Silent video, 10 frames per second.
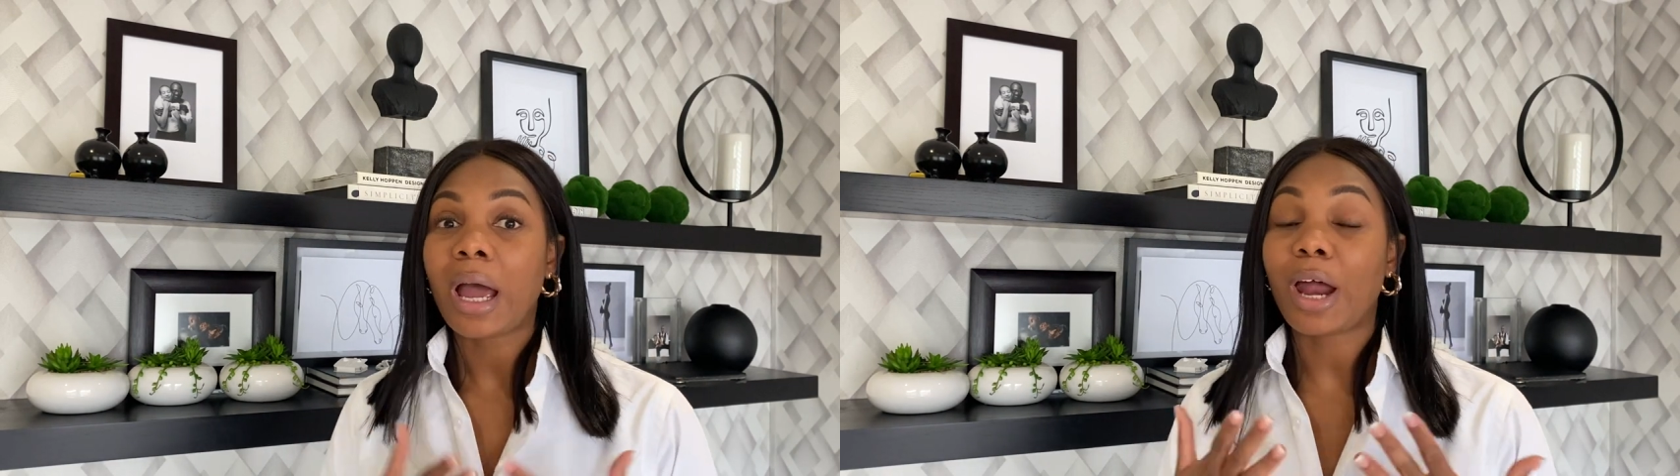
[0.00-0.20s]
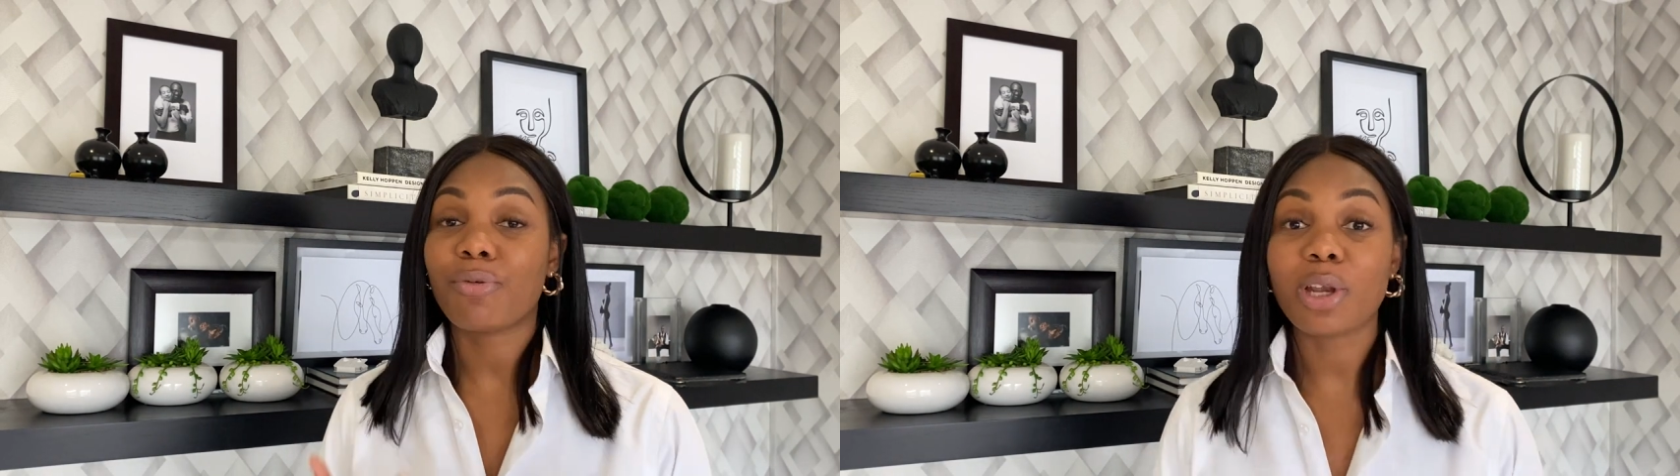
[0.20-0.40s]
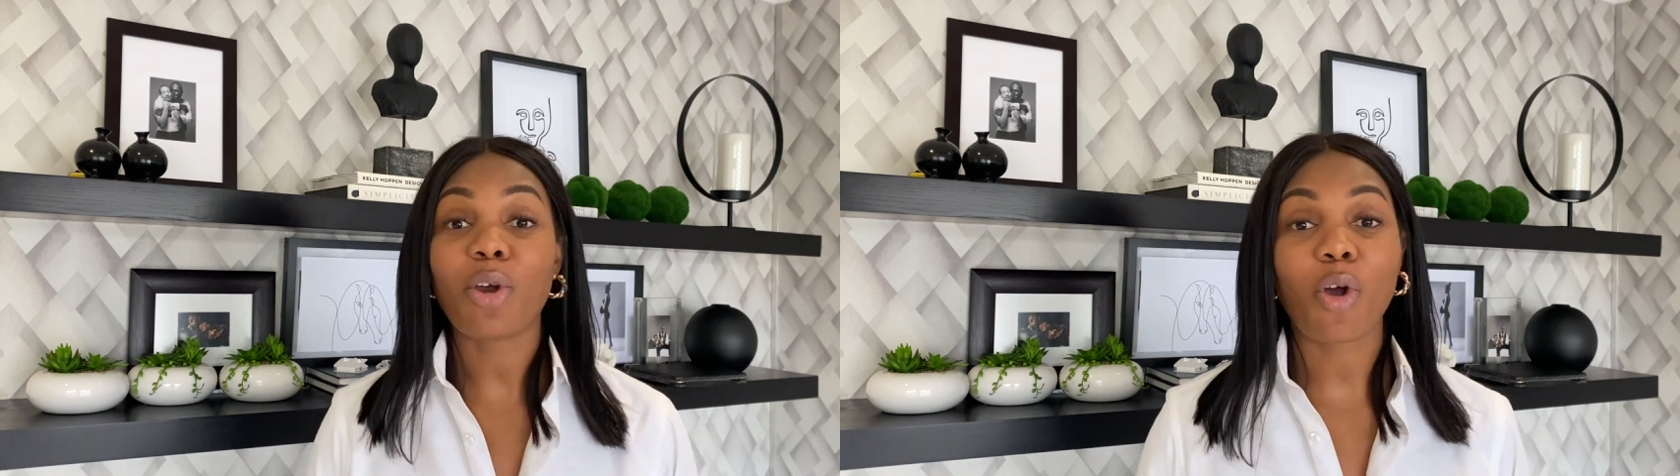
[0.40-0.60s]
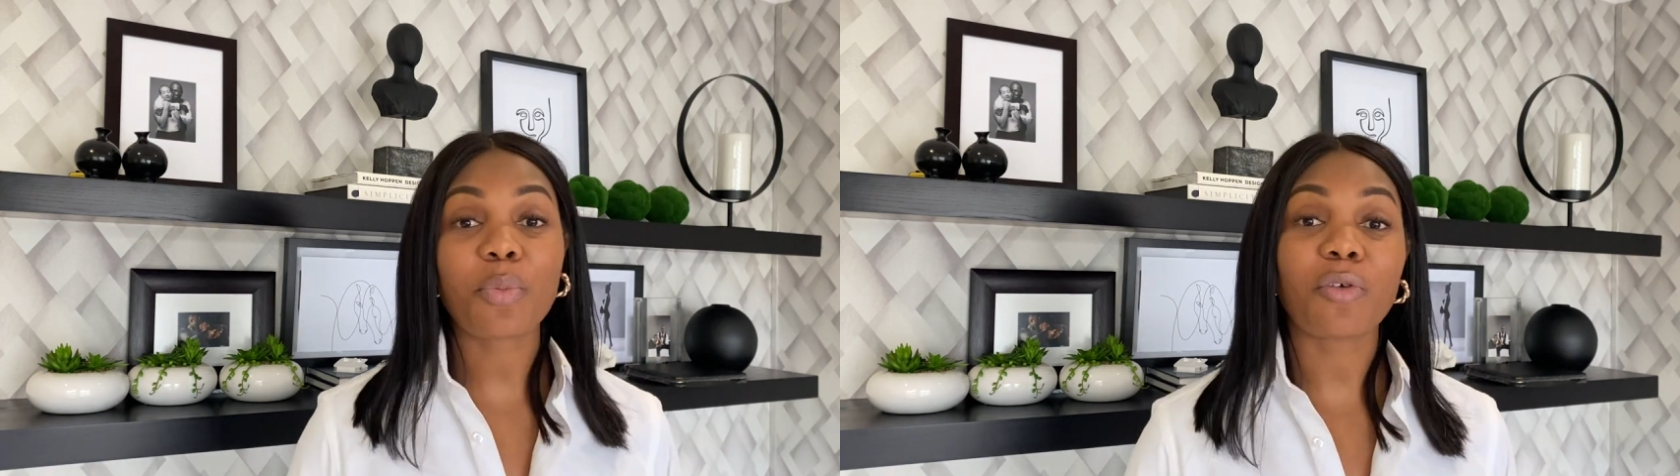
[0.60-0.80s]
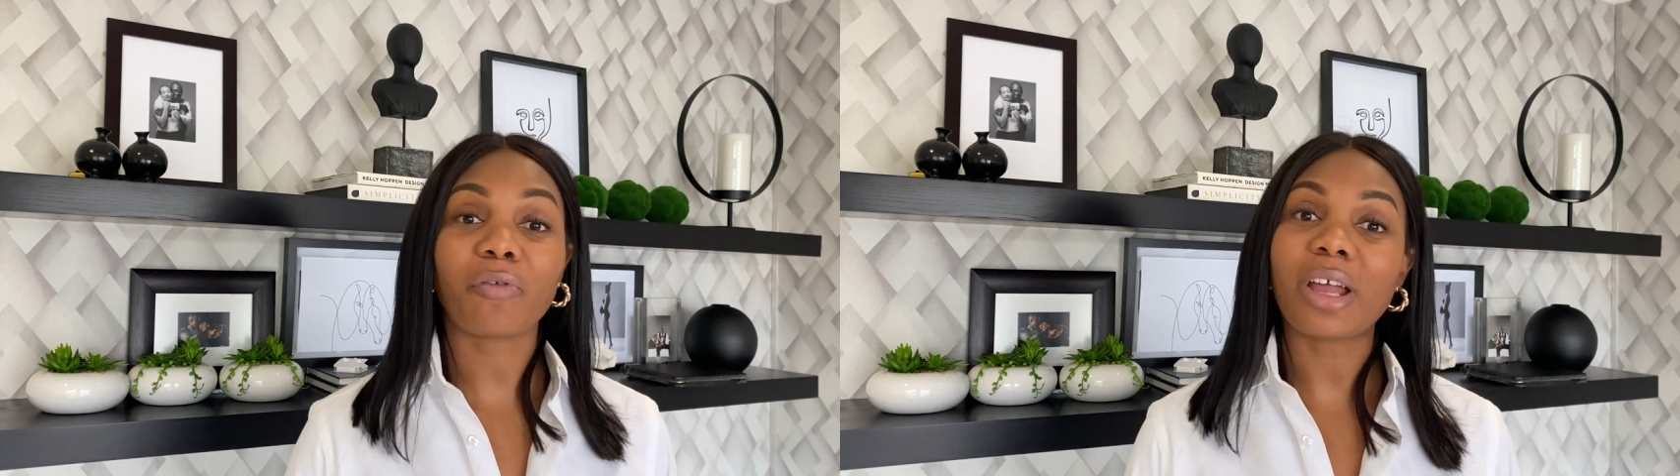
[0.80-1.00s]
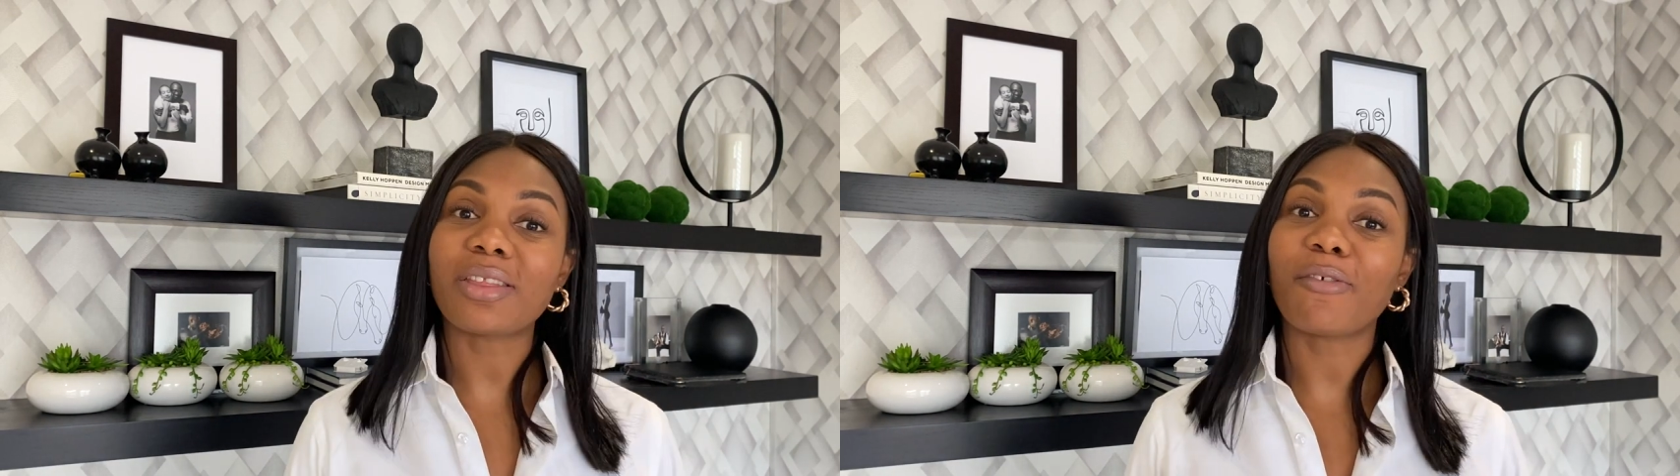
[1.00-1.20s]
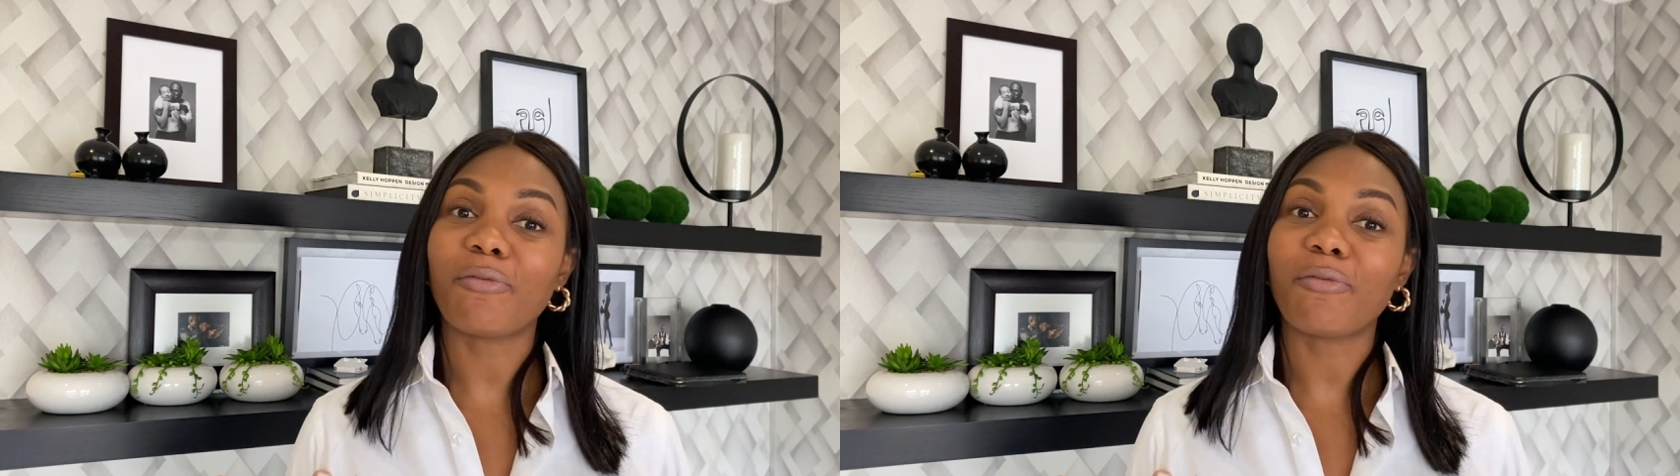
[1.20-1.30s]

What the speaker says: I really hope you find the